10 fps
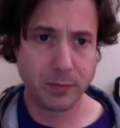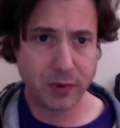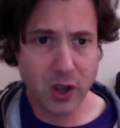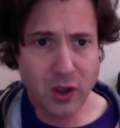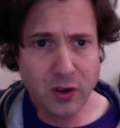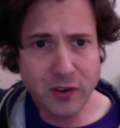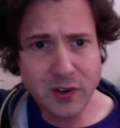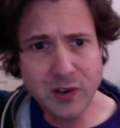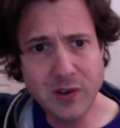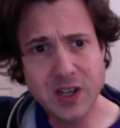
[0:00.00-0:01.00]

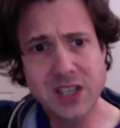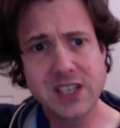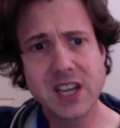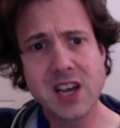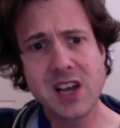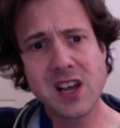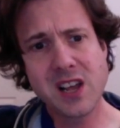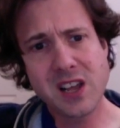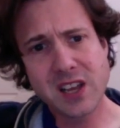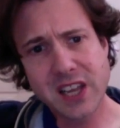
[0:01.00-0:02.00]
Over a
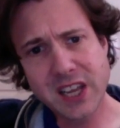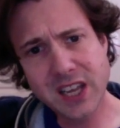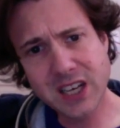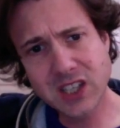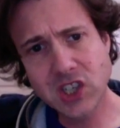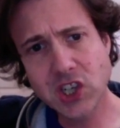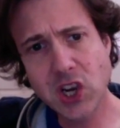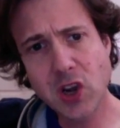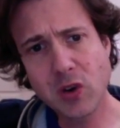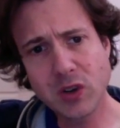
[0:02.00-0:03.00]
dog in a
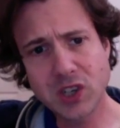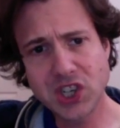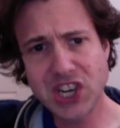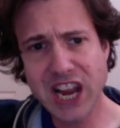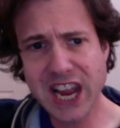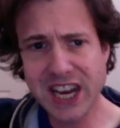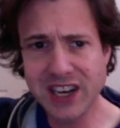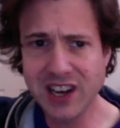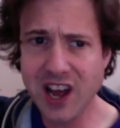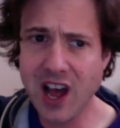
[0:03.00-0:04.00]
choke chain
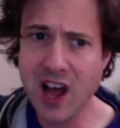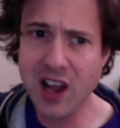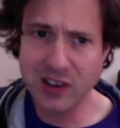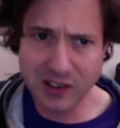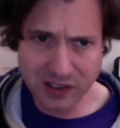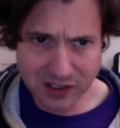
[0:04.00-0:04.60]
collar.